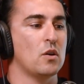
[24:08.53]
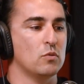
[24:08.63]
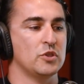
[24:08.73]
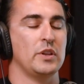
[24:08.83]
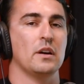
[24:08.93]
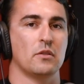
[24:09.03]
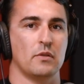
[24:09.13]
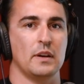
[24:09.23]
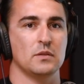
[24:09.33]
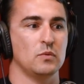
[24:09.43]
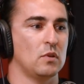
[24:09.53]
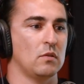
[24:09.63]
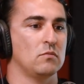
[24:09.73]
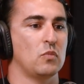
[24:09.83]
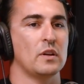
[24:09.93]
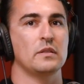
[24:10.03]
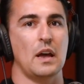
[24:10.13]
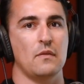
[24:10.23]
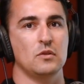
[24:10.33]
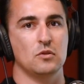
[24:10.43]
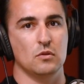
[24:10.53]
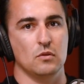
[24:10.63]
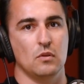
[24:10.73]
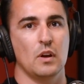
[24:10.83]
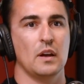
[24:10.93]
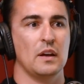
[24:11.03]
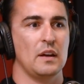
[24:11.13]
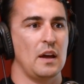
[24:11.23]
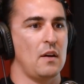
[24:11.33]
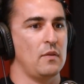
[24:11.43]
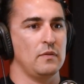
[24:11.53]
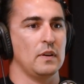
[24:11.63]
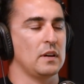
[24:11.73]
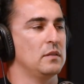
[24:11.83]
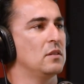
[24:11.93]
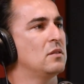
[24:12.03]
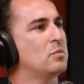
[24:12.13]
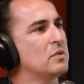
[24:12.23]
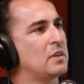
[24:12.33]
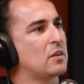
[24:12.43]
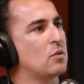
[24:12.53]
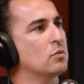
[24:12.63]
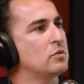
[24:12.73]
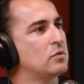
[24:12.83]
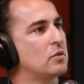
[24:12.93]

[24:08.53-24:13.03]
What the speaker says: which now creates, you know, rather than having to have a fucking, what are they called?